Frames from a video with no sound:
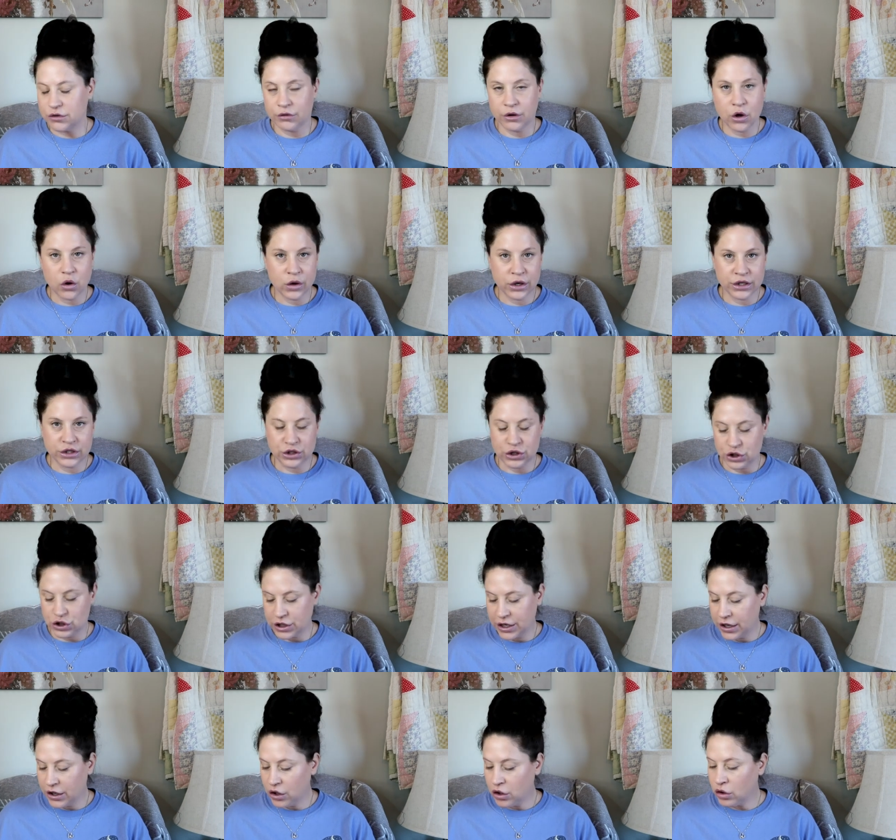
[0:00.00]
thrown into
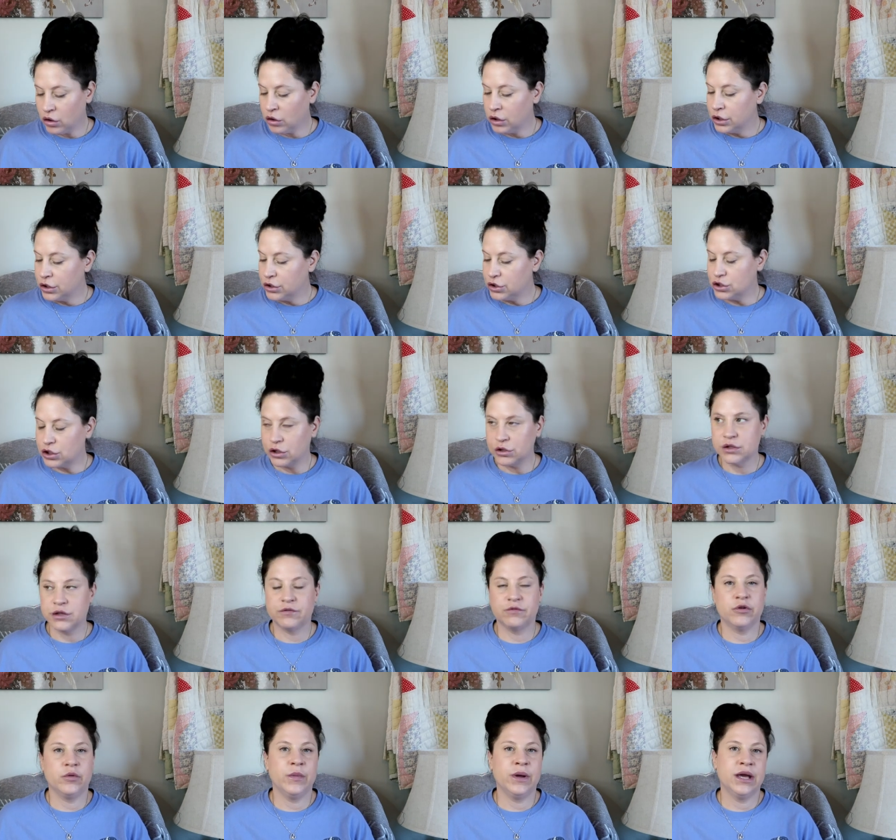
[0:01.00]
jail.
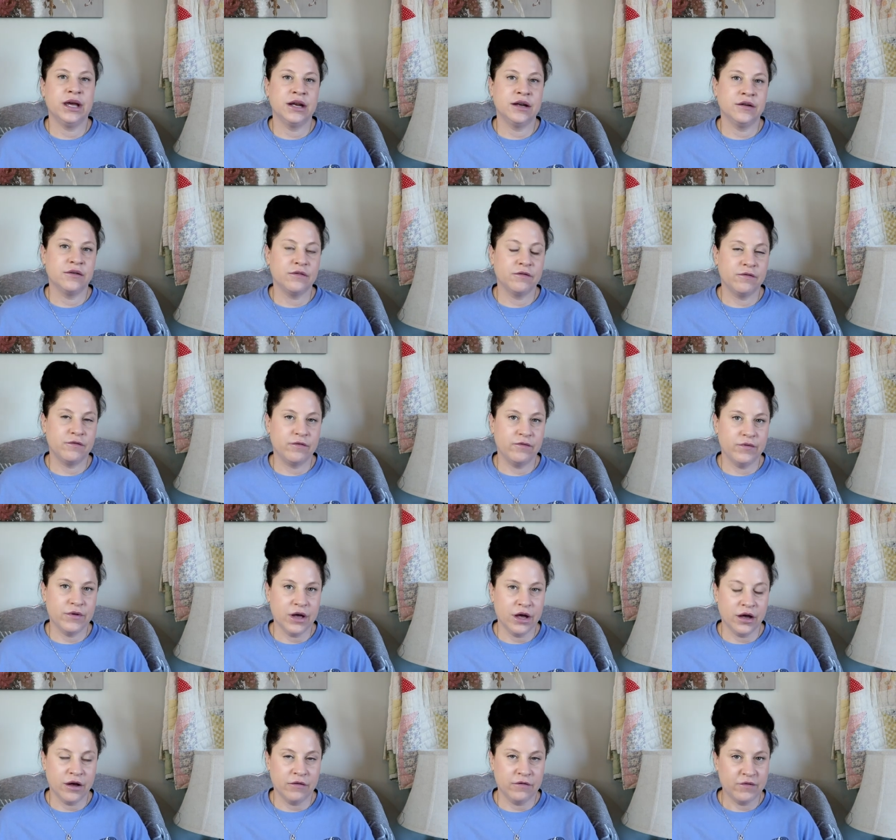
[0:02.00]
Joseph remained
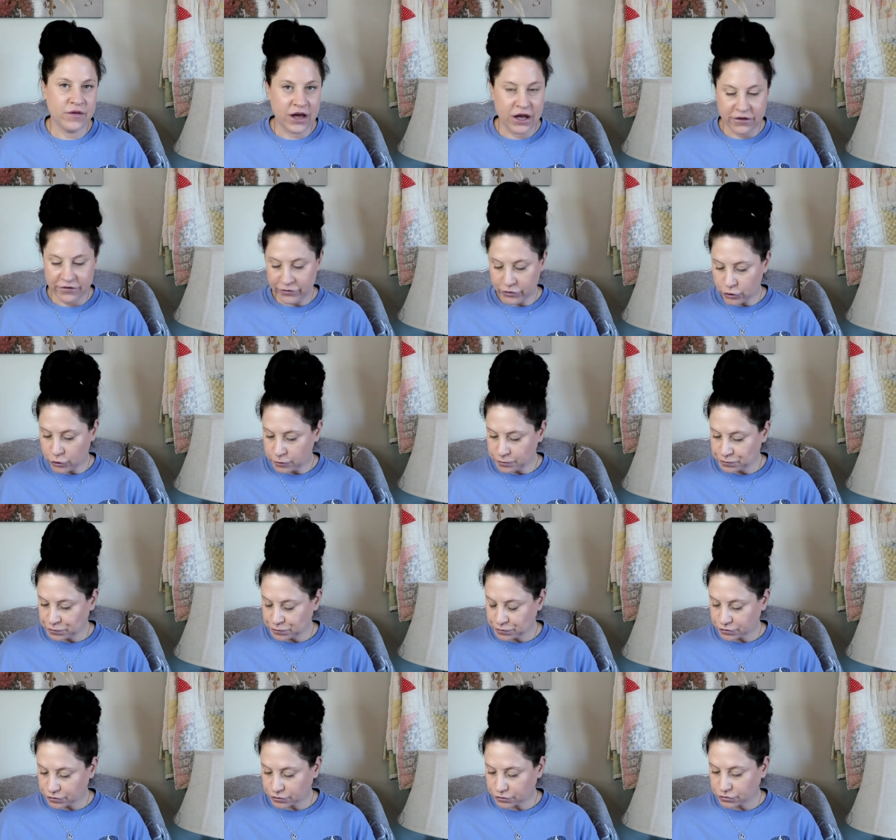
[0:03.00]
uh, faithful
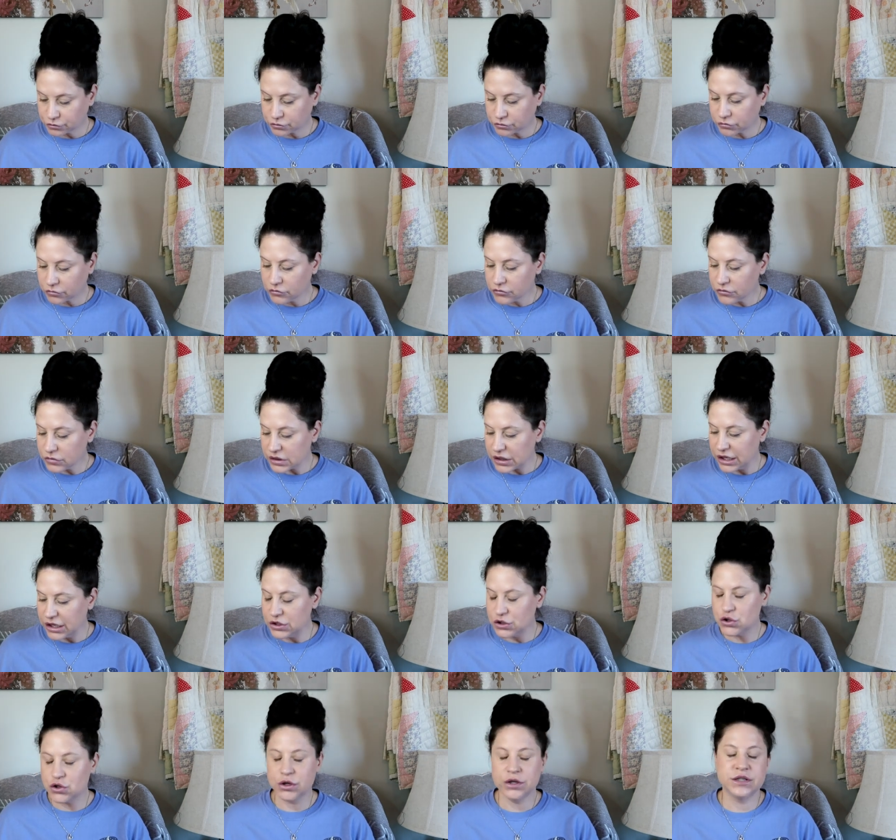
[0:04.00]

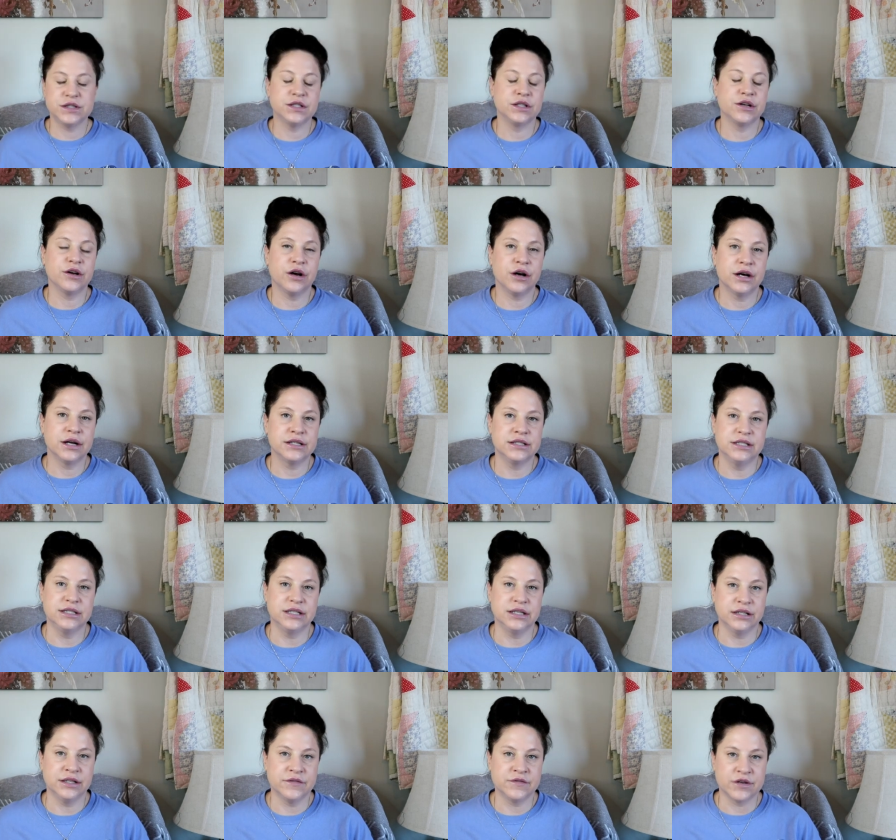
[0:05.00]
and trusted God to
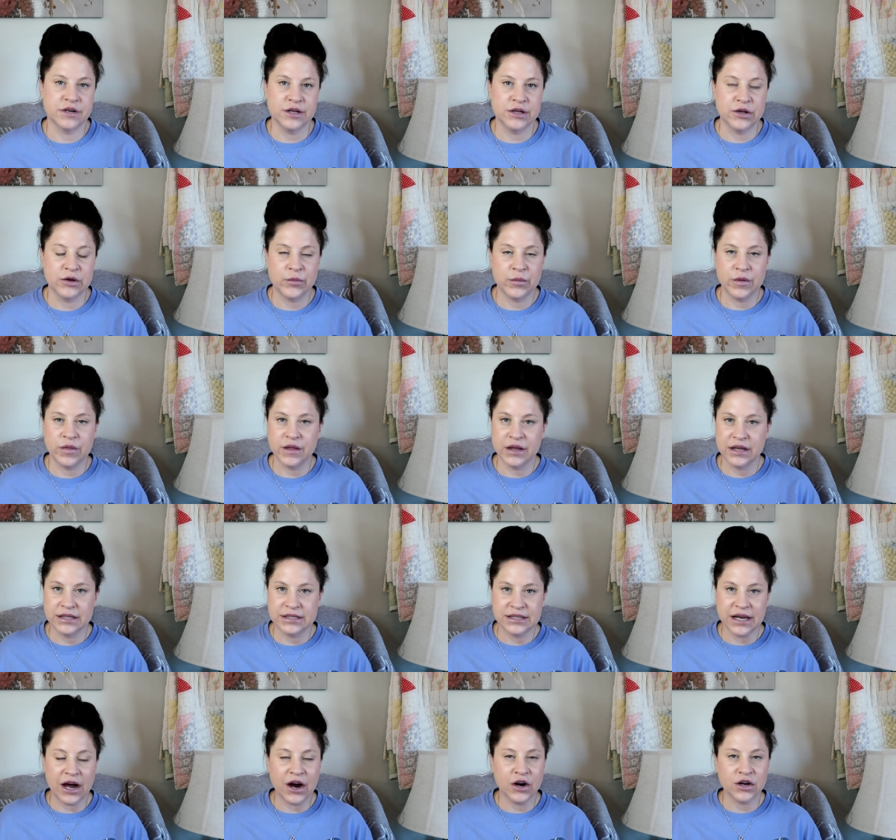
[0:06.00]
deliver him the
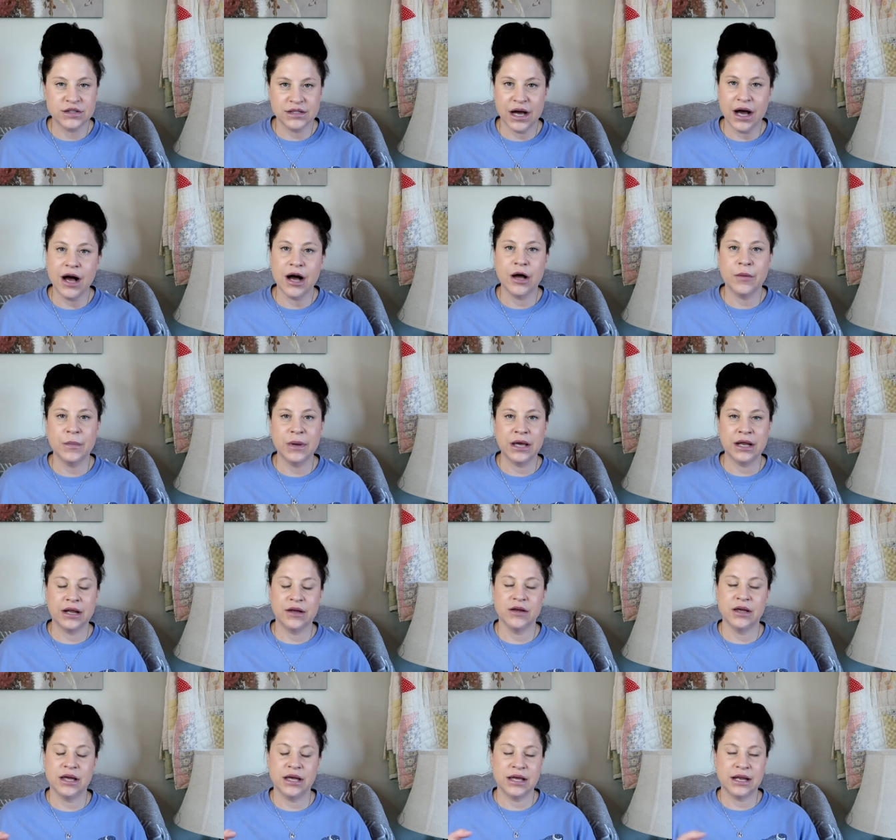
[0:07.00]
entire time. And,
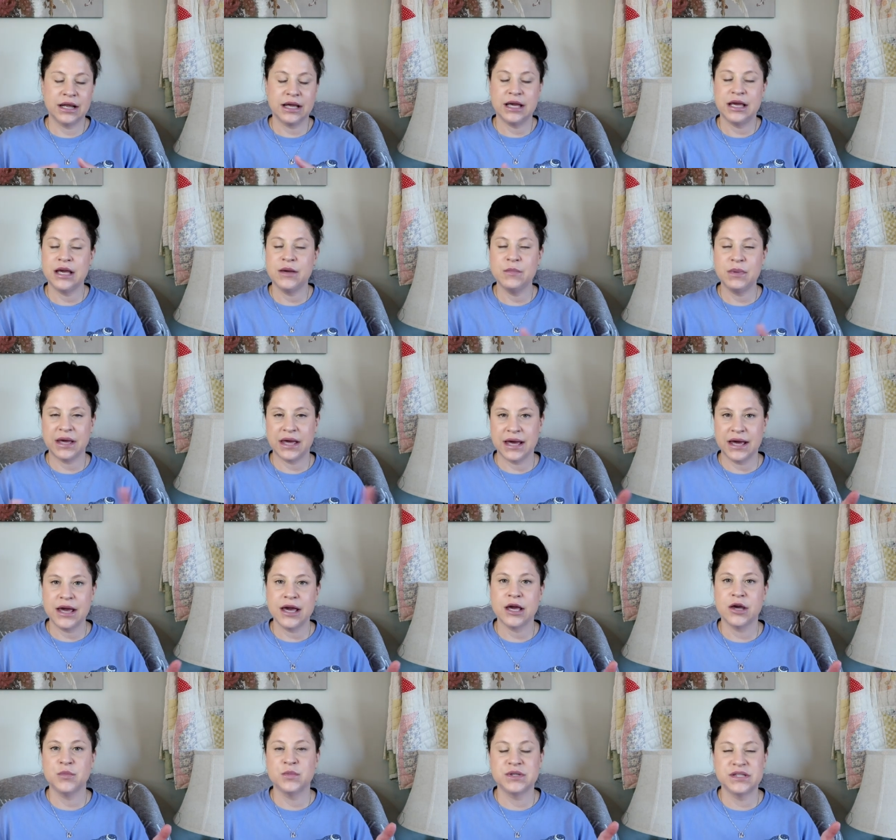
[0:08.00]
it, and he
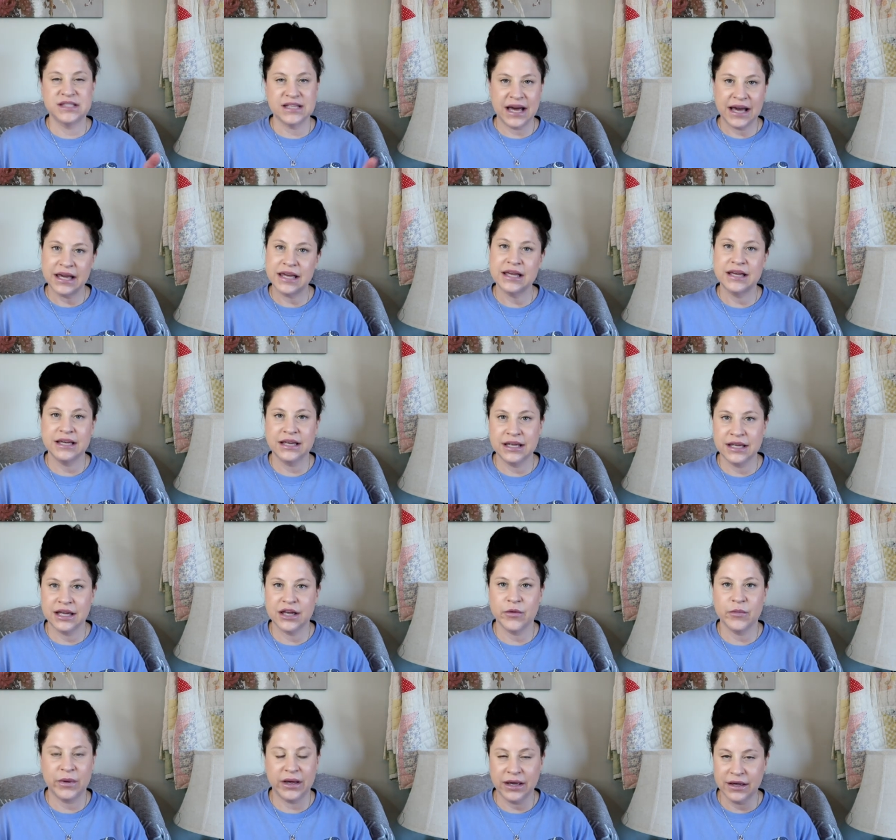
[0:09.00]
became second in
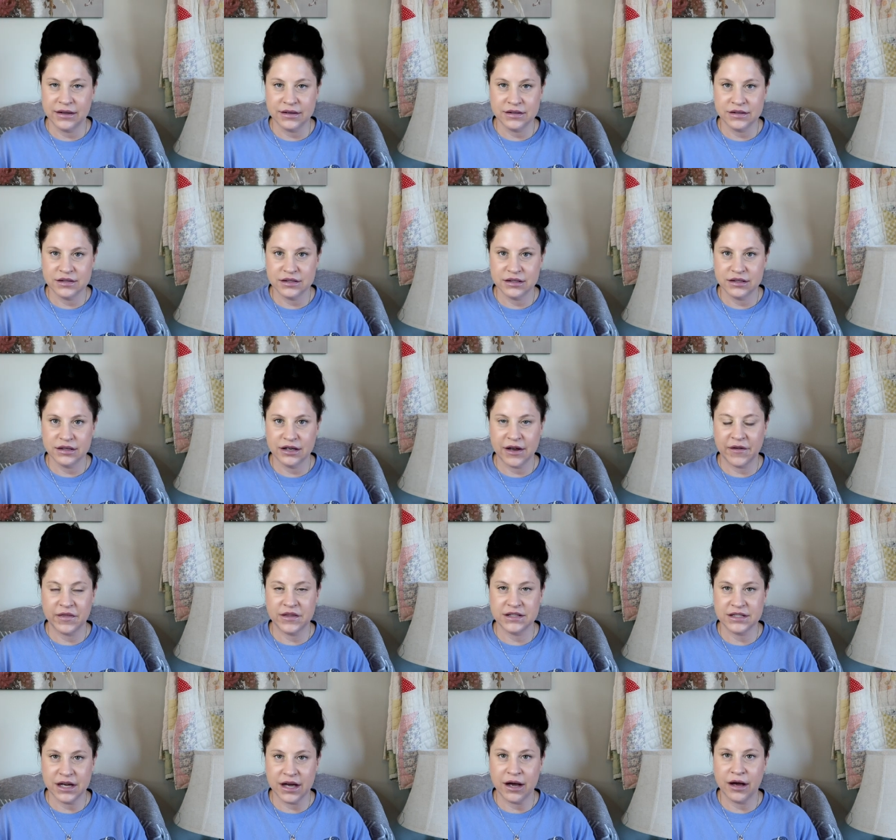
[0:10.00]
command at
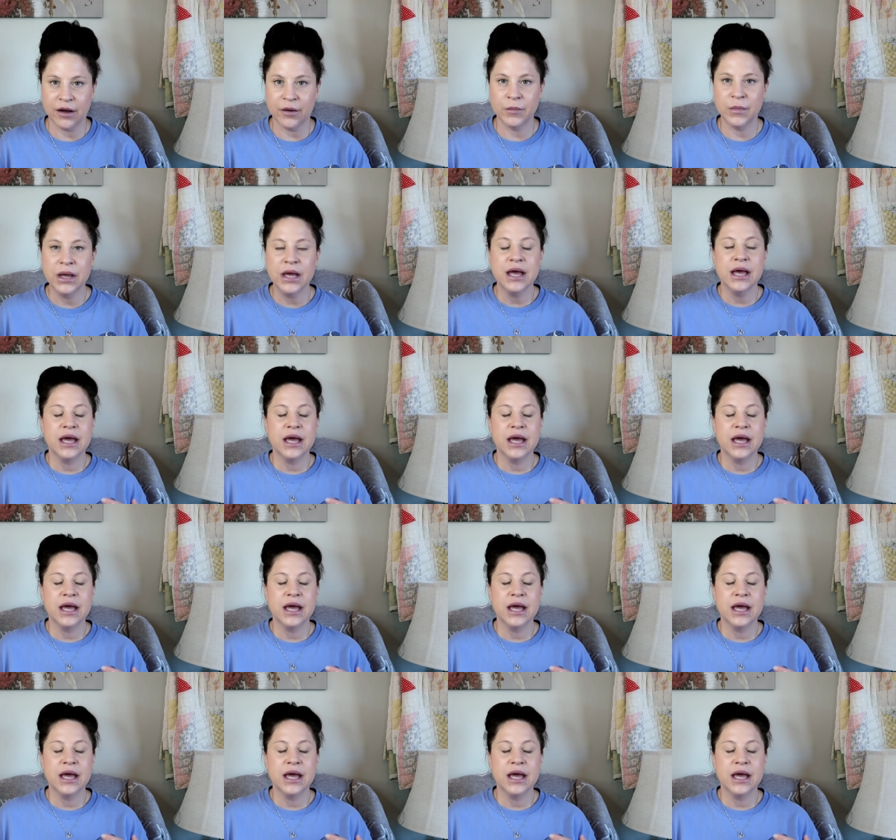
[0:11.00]
the time.